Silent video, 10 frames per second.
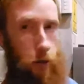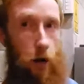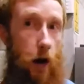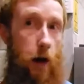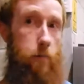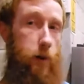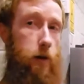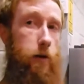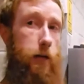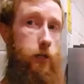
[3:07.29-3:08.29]
The hot
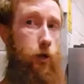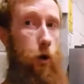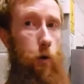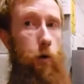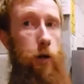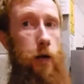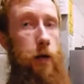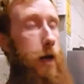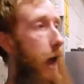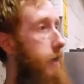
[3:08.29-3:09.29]
beer gets cold,
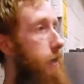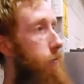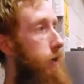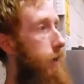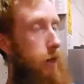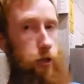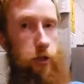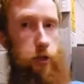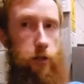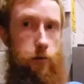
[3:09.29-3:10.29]
and then we can
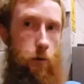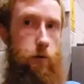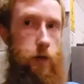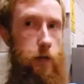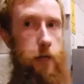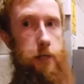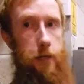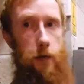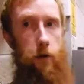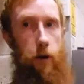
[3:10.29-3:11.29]
actually just throw the
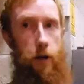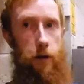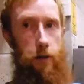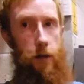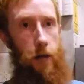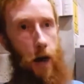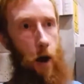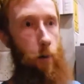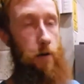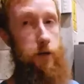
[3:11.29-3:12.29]
yeast into it.
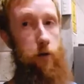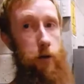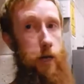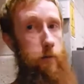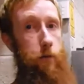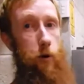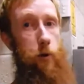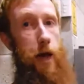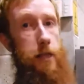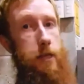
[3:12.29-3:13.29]
We have to cool it down
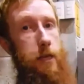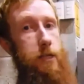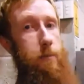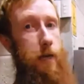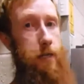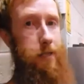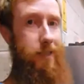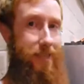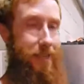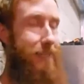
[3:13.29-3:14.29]
before we add the yeast because
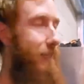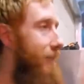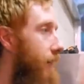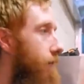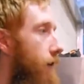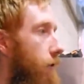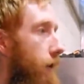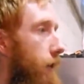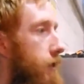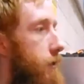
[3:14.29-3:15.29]
yeast is a living
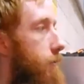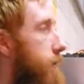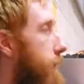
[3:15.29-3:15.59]
organism.